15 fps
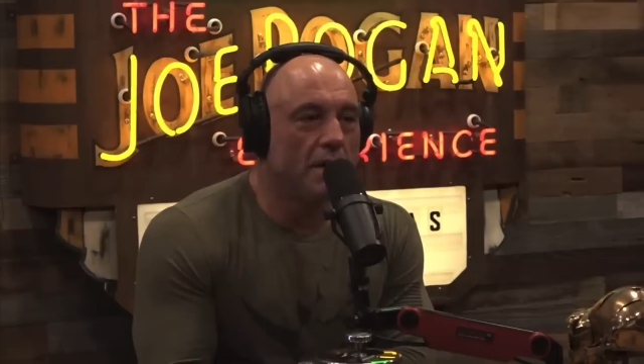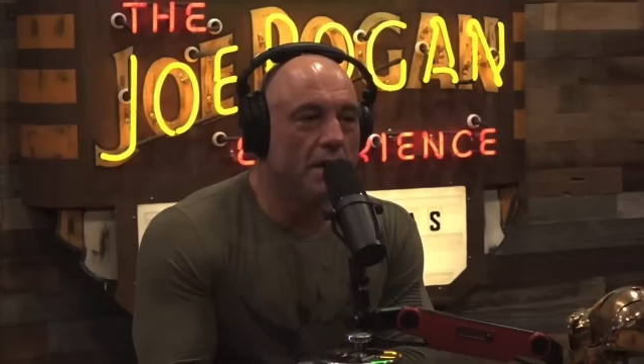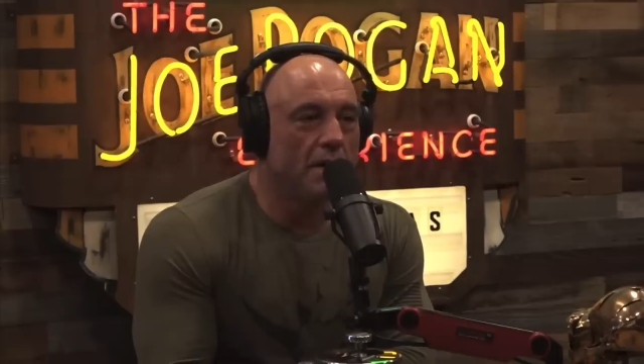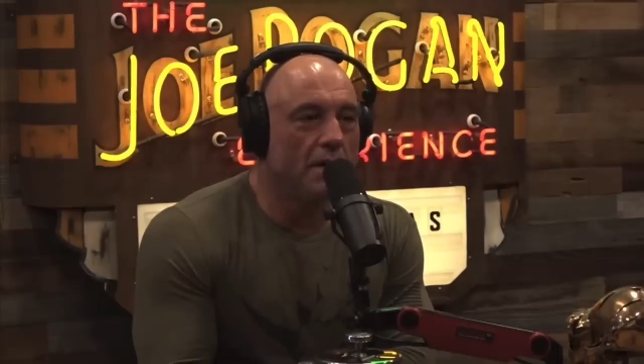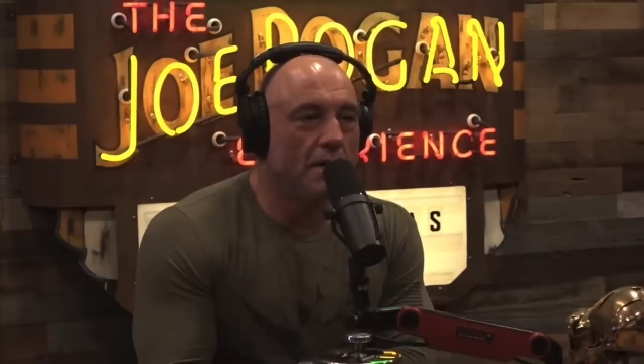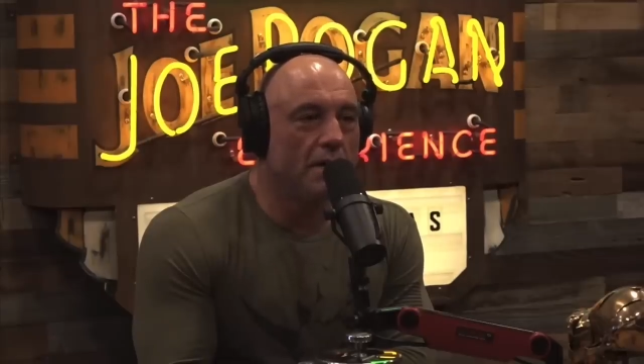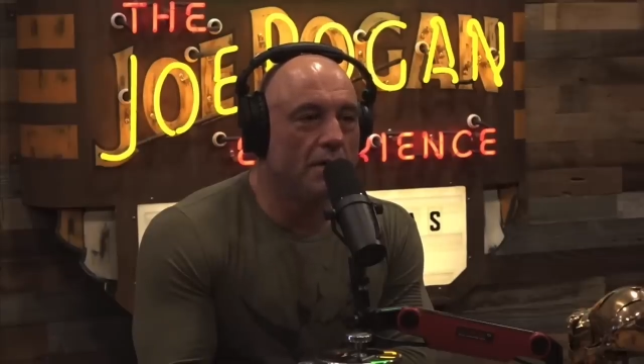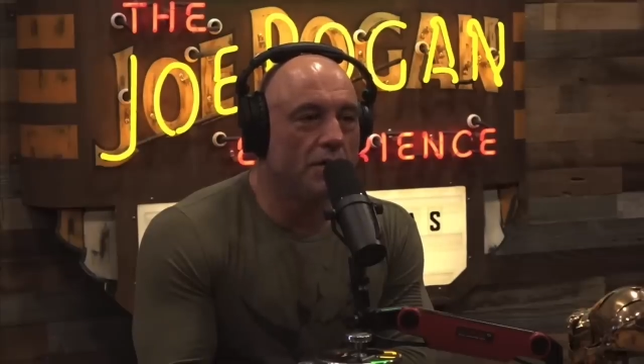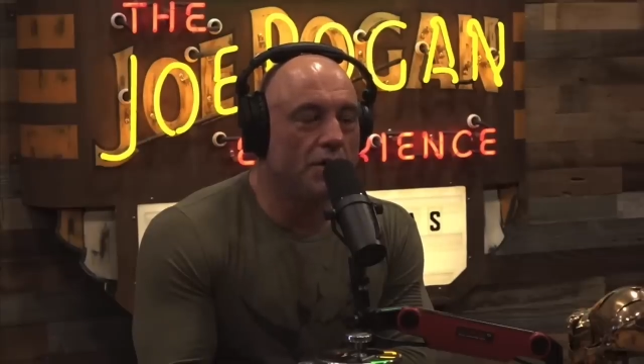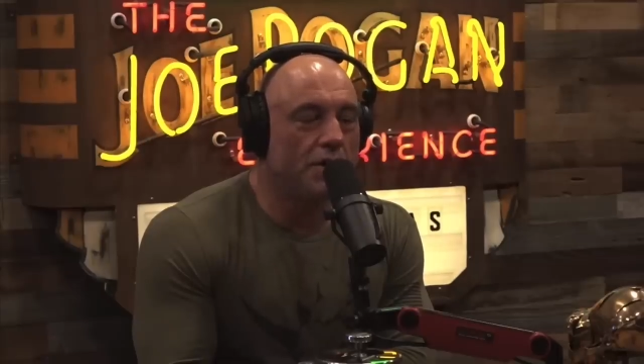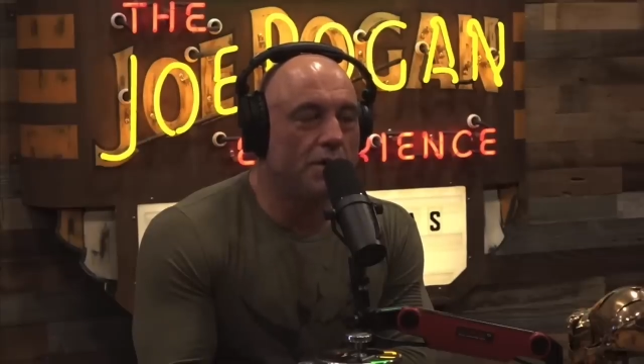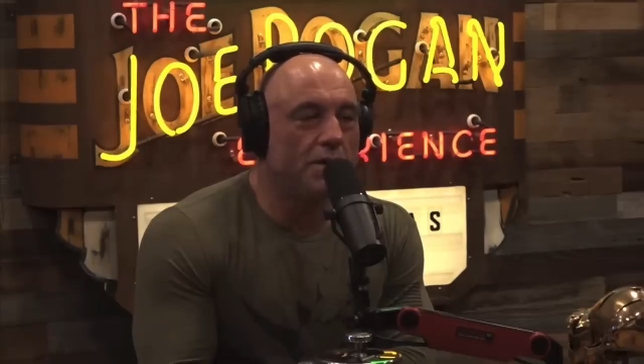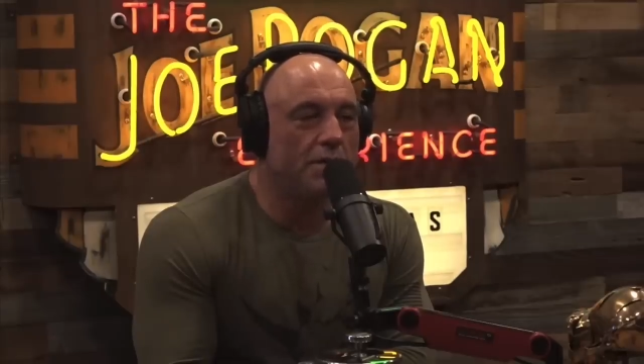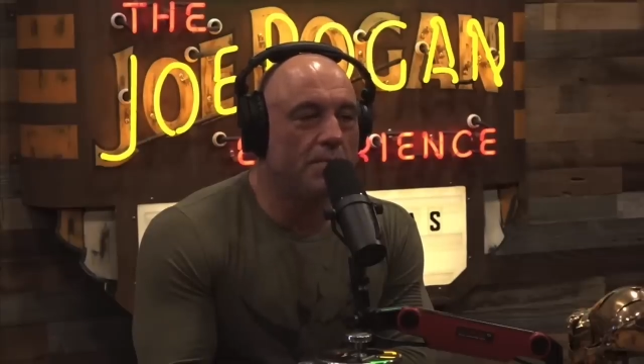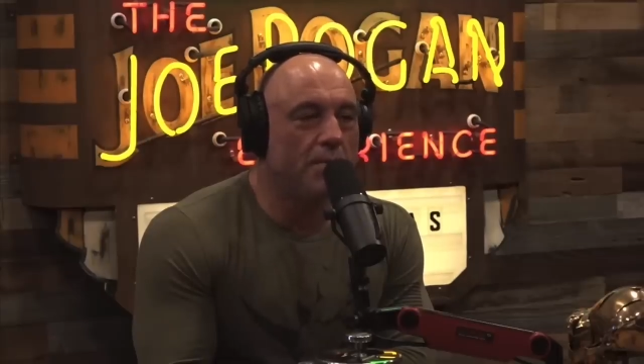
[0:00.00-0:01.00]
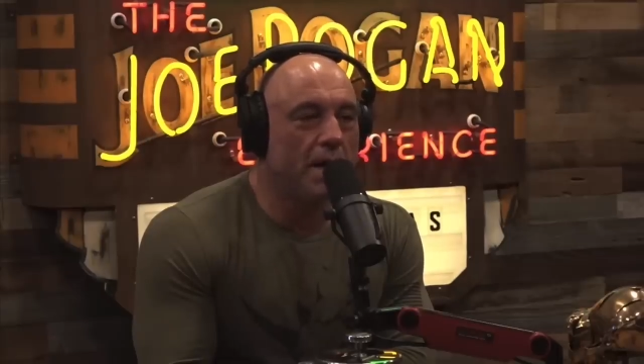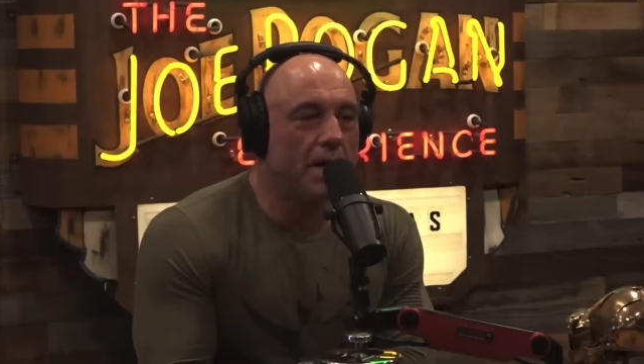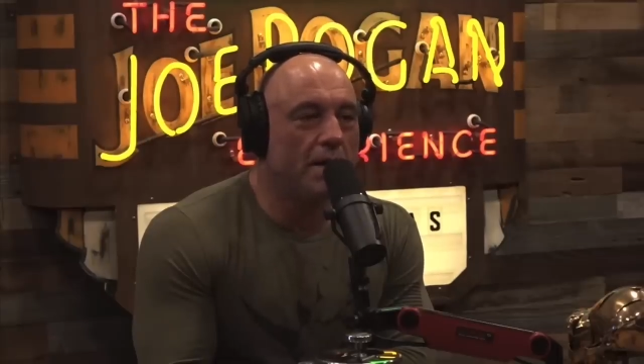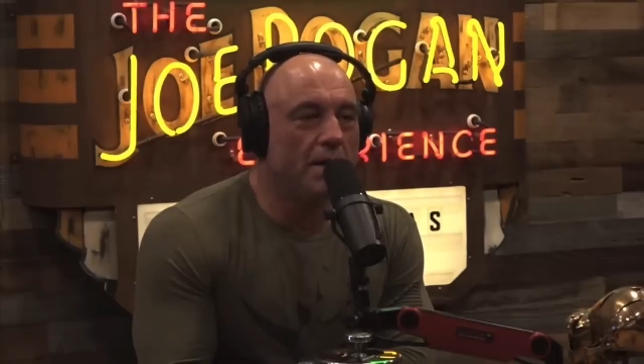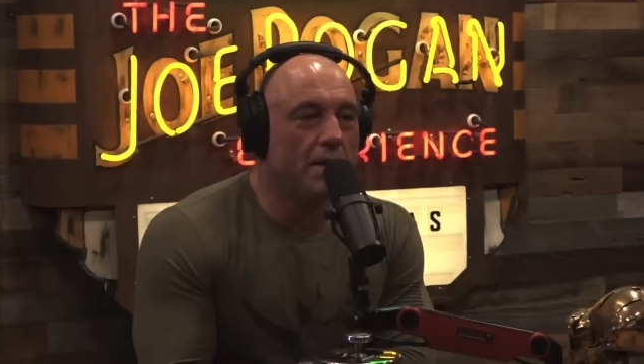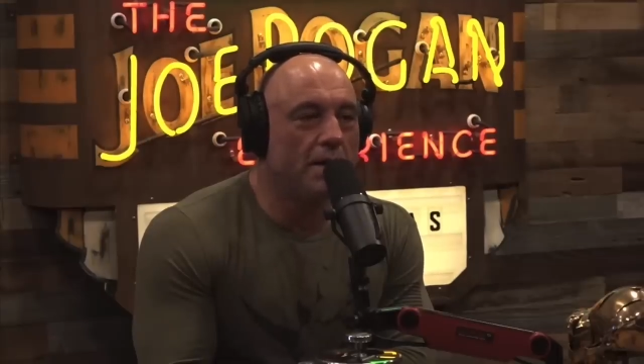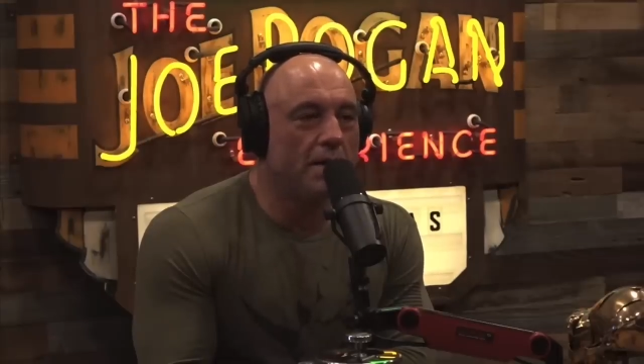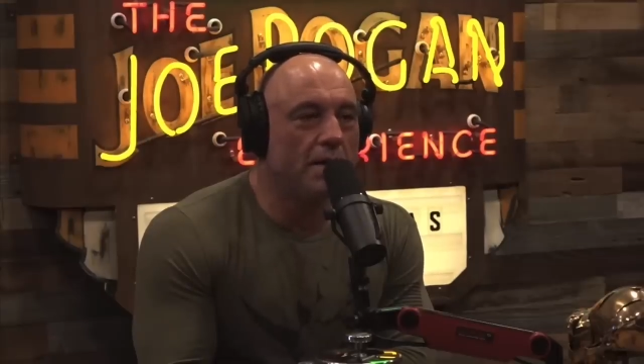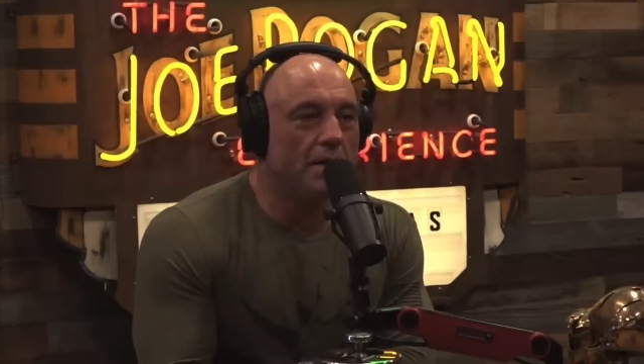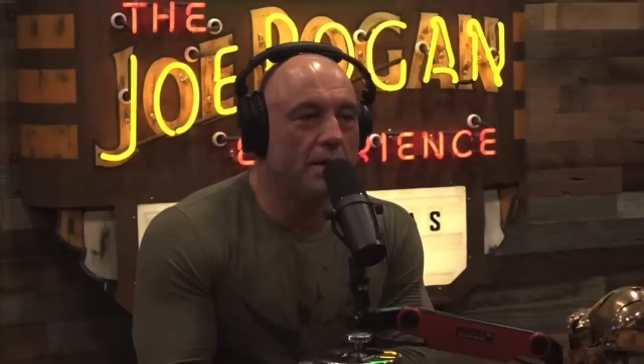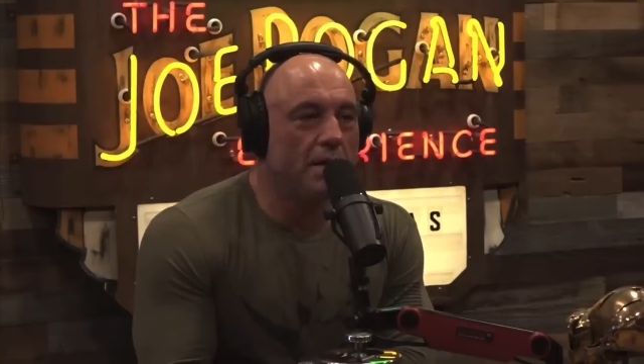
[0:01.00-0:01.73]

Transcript: And she demanded